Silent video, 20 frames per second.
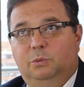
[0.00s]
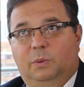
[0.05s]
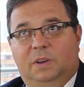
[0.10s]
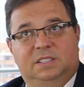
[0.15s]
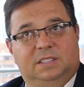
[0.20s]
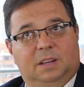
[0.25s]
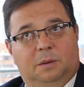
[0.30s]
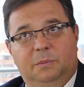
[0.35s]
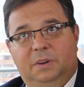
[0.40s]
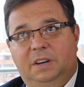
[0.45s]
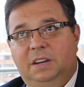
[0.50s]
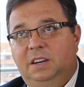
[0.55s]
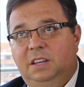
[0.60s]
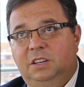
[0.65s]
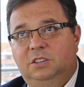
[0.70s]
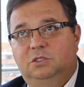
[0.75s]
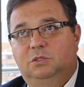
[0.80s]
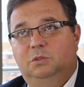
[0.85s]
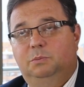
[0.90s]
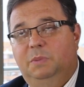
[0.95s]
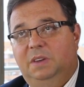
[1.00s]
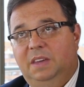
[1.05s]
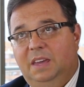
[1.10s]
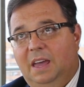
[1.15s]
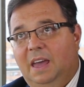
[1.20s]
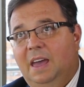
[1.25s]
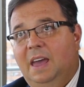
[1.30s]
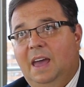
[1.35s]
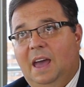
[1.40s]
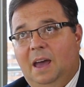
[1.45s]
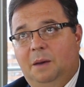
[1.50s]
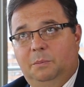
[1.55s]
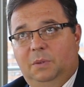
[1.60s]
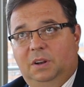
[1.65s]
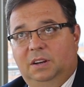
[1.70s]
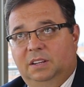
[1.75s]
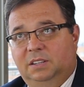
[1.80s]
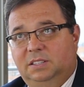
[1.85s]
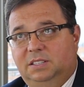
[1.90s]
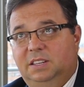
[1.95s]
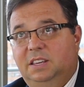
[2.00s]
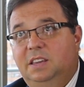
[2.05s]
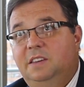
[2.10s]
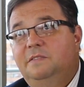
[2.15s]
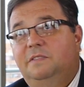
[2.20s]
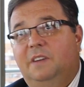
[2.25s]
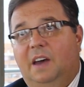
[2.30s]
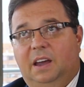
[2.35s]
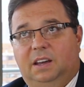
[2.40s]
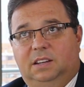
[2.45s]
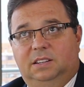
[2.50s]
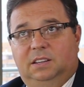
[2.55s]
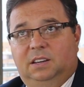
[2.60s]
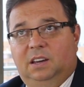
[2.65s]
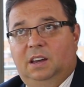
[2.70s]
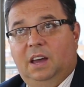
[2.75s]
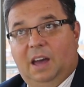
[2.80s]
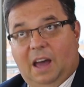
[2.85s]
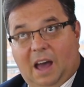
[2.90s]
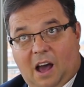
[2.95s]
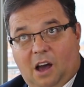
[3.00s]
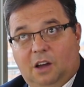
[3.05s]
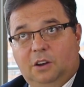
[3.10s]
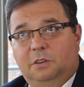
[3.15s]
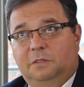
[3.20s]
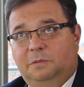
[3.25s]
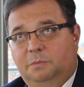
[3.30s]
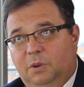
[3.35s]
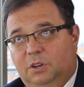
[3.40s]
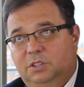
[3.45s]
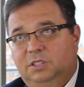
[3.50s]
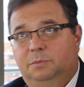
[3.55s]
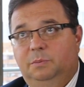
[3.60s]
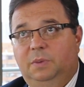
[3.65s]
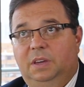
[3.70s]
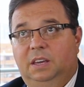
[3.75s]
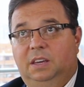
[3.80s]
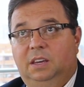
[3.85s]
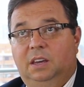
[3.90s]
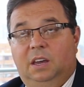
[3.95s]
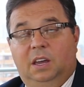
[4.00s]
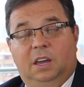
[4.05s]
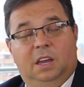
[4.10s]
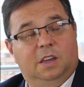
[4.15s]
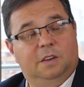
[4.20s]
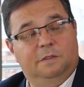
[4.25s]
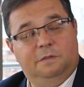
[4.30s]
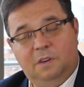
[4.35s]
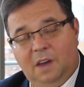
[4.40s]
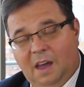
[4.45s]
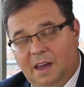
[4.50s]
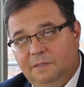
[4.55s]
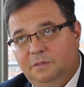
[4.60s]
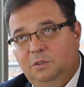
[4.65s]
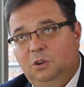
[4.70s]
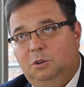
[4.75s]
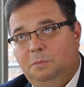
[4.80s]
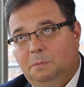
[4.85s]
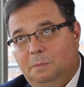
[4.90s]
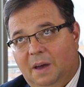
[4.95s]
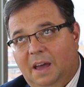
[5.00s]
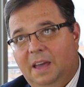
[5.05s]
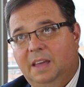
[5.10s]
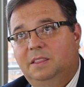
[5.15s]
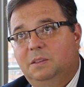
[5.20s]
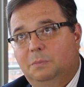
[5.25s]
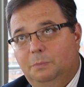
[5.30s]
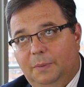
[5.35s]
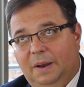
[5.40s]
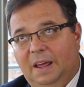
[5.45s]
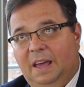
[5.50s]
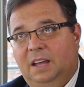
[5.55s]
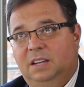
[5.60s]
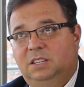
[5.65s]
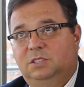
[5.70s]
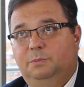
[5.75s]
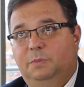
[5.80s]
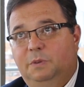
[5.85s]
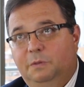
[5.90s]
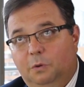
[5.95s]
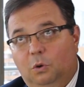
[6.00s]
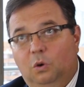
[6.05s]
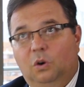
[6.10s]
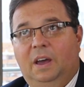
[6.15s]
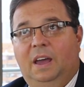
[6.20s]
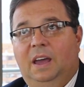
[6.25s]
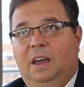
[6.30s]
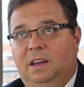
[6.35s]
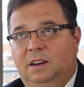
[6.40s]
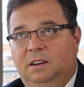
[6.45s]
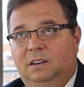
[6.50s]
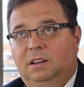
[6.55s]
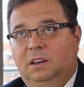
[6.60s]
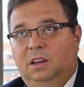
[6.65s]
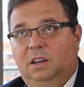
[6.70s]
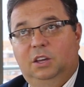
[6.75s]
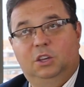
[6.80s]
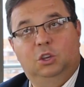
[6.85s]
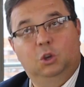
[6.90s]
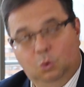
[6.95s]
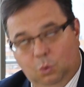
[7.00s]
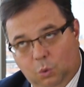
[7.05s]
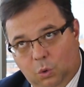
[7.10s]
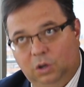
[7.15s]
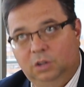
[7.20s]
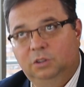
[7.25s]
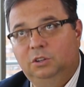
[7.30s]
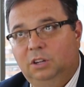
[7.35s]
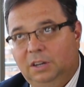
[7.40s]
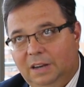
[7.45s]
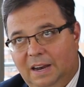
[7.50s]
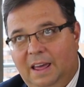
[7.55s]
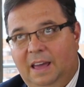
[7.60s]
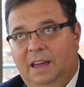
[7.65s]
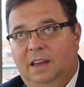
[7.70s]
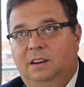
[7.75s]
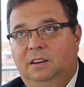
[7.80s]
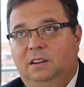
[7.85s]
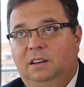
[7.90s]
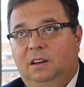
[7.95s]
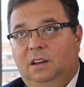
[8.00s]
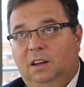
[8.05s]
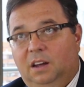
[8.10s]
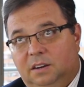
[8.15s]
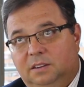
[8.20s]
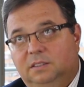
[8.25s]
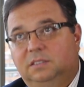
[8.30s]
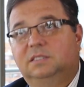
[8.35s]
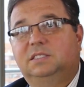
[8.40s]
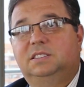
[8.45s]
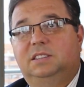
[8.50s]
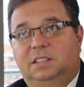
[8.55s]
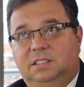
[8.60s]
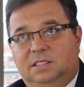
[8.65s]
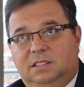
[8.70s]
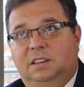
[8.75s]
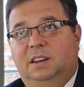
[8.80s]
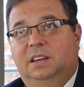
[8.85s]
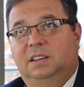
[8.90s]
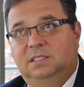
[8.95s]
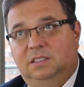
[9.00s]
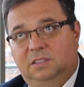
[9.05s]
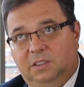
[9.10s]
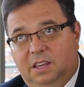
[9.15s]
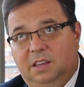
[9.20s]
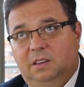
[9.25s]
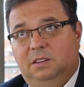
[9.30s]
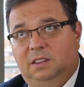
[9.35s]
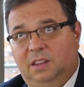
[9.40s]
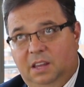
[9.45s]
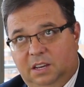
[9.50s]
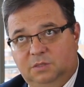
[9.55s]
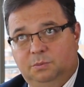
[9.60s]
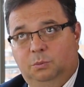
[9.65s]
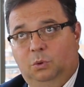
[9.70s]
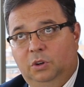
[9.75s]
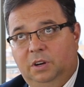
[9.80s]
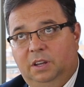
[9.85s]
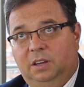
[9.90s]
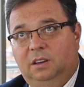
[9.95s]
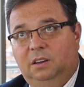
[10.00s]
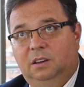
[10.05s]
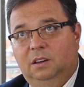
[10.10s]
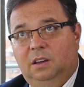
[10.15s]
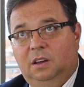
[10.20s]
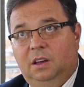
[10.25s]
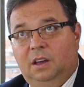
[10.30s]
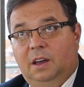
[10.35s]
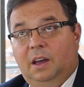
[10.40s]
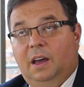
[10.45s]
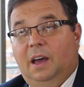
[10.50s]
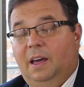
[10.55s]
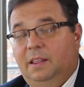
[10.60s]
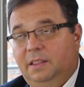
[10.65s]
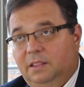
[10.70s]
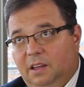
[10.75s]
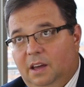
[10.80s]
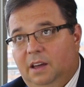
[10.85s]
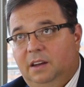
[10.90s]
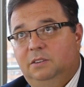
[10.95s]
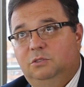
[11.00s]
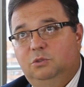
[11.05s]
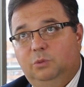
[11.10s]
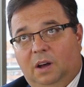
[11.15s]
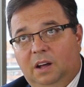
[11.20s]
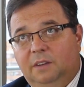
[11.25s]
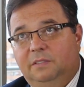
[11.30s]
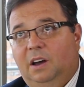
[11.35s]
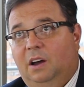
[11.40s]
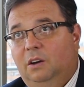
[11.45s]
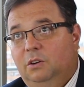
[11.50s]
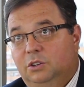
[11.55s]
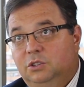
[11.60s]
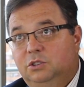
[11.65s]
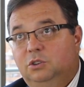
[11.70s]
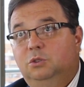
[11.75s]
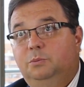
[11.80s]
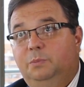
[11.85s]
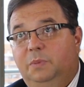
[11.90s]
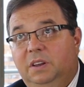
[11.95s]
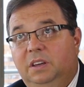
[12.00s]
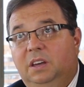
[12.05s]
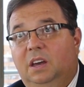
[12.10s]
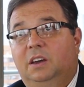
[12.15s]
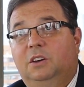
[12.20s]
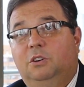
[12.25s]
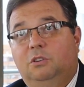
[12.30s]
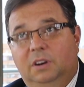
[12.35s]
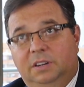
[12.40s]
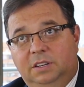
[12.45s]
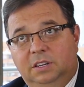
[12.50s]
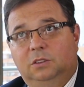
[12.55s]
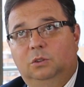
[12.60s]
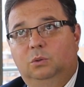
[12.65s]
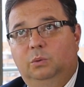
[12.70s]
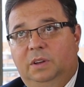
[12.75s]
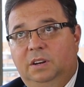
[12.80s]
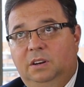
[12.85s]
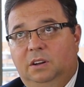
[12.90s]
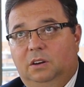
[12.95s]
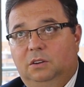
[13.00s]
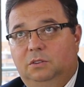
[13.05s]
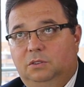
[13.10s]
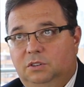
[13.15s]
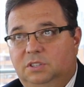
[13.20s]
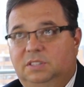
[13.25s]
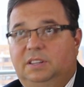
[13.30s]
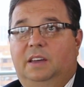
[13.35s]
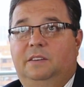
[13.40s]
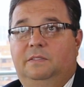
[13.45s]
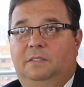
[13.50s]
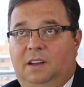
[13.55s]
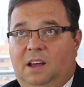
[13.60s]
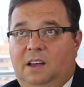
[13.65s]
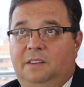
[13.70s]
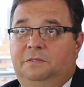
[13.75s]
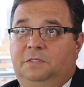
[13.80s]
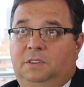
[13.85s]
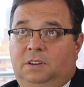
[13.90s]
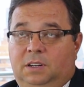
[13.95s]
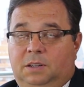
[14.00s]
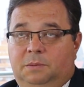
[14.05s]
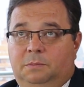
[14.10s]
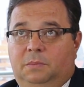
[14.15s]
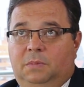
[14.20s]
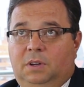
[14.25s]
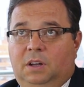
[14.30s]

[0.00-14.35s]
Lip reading: where somebody needs to be air ambulanced, evac out of Mozambique, if you have not made the plans beforehand, you will not land until 6 the next morning. And 12 hours could be a critical window to save life and limb.